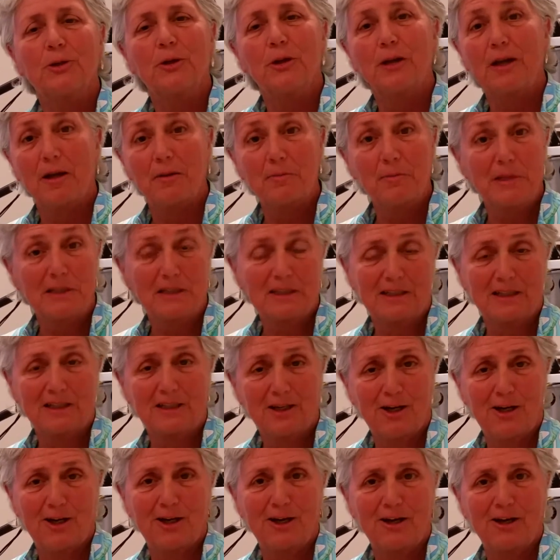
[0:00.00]
and I missed a
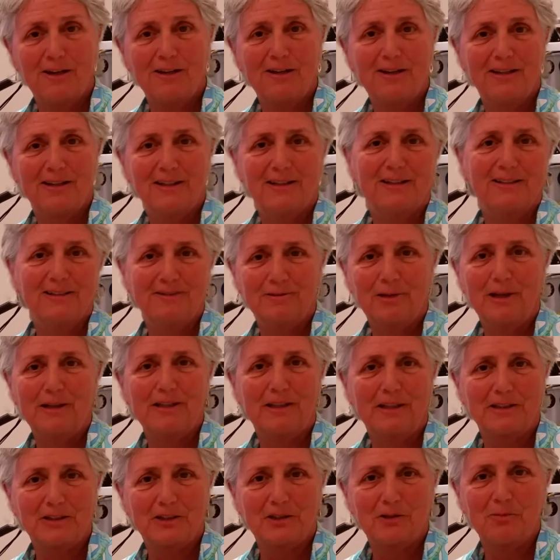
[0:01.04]
car right
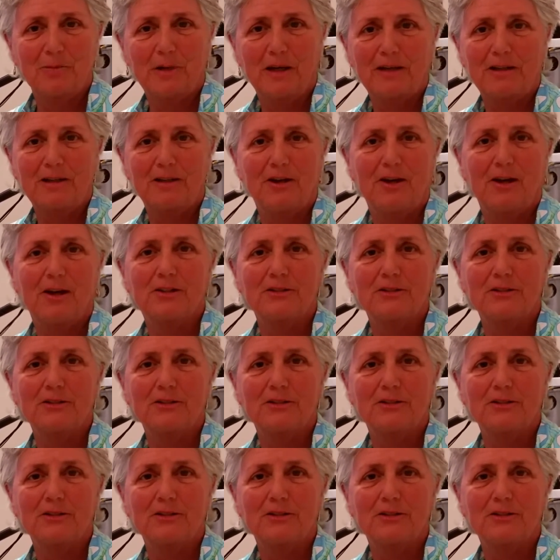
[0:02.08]
next to my car.